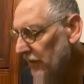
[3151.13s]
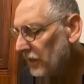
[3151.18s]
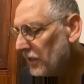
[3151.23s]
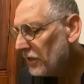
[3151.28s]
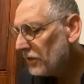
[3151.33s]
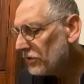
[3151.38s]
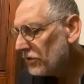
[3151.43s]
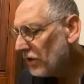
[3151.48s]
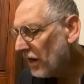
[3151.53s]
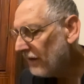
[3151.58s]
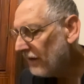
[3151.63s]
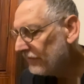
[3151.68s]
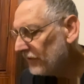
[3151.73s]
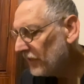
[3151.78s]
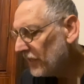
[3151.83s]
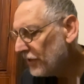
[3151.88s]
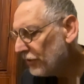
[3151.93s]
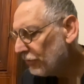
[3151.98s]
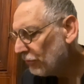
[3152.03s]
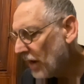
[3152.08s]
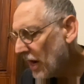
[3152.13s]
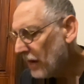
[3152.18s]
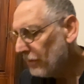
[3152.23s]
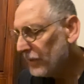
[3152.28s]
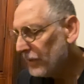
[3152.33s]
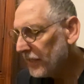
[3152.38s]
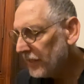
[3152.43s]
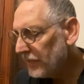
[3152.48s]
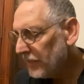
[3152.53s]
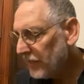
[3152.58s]
softly
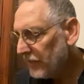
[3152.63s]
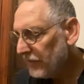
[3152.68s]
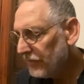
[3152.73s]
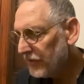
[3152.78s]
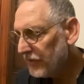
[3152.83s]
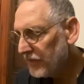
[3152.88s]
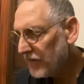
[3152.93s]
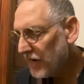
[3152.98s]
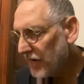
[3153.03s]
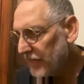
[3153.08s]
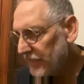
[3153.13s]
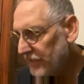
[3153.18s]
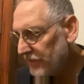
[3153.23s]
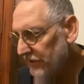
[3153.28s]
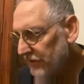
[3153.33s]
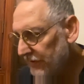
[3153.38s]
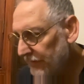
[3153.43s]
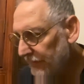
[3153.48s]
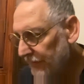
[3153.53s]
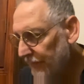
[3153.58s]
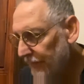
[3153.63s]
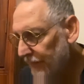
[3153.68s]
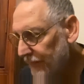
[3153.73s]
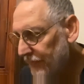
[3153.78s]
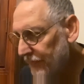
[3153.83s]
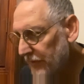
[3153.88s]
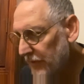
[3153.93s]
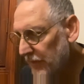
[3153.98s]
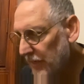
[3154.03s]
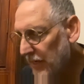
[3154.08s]
throbbing in the night.
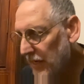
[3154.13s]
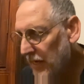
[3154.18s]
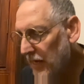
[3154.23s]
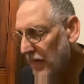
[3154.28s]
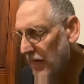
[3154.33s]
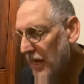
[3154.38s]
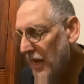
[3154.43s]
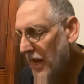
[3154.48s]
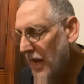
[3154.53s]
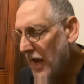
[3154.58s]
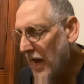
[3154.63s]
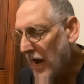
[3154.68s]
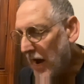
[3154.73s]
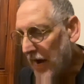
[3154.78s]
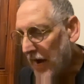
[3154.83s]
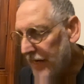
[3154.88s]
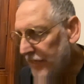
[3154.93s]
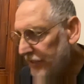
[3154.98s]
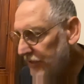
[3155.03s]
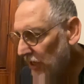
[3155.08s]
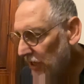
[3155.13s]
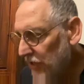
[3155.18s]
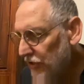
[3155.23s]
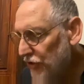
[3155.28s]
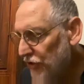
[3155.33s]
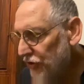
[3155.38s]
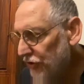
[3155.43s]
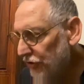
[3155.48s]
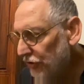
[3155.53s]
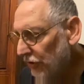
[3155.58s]
I
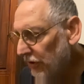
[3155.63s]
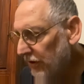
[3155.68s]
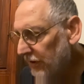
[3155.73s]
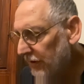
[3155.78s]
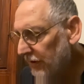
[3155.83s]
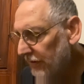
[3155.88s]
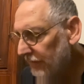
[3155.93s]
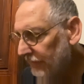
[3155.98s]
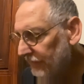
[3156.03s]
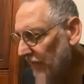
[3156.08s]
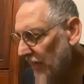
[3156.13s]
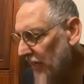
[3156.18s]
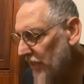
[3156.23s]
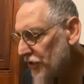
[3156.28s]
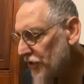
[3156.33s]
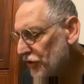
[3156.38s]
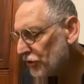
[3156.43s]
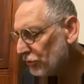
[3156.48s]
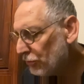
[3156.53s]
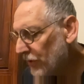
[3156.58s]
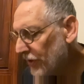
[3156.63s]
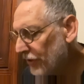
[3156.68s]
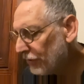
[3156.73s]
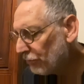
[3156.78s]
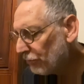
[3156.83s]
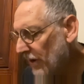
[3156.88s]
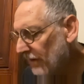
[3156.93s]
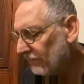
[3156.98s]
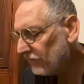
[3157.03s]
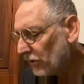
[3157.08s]
touched your flesh with
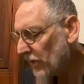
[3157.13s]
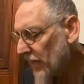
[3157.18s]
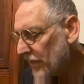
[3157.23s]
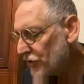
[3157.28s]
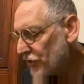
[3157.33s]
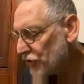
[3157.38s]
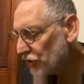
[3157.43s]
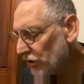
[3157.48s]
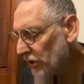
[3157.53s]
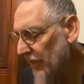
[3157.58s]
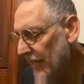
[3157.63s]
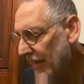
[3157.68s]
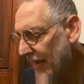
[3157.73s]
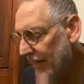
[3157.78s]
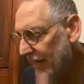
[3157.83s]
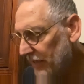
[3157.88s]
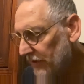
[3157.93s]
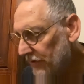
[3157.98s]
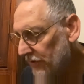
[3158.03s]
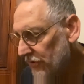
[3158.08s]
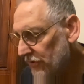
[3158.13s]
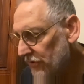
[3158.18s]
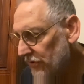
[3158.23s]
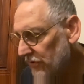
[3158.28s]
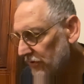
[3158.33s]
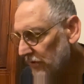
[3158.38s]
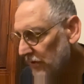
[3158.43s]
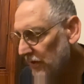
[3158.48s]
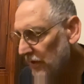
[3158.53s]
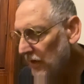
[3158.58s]
reverential hands,
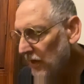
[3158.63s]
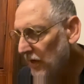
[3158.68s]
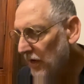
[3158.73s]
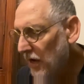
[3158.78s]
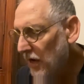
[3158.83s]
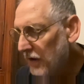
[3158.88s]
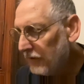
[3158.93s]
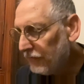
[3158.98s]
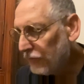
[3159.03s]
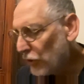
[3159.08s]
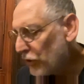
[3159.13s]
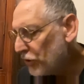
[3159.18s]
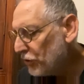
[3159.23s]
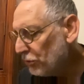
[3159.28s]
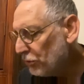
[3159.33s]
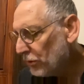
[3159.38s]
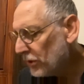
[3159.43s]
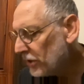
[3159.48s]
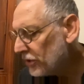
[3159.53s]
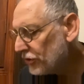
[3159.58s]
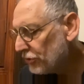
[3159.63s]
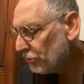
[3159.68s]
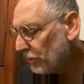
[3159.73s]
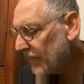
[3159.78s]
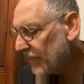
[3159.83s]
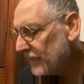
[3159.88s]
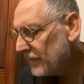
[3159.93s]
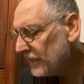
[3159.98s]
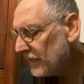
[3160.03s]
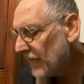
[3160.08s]
for you were
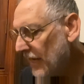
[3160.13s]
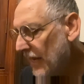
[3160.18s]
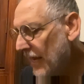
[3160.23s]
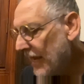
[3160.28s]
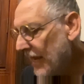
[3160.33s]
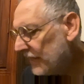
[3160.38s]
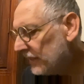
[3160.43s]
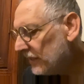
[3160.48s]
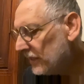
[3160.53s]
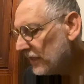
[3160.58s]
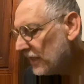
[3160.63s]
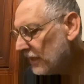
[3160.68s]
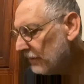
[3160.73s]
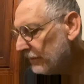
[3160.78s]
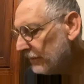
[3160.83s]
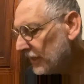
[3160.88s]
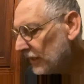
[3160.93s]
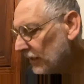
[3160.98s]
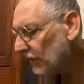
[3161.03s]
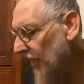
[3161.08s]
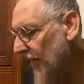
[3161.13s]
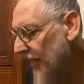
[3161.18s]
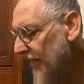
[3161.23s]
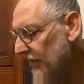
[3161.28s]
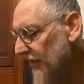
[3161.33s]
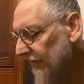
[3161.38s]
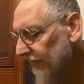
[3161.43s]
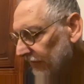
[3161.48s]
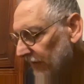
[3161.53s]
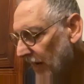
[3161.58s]
sweet and timid like
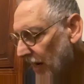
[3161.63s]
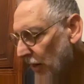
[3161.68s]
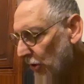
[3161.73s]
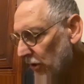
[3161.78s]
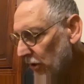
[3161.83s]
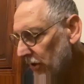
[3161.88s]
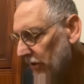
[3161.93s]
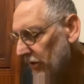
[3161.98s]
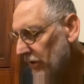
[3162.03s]
a flower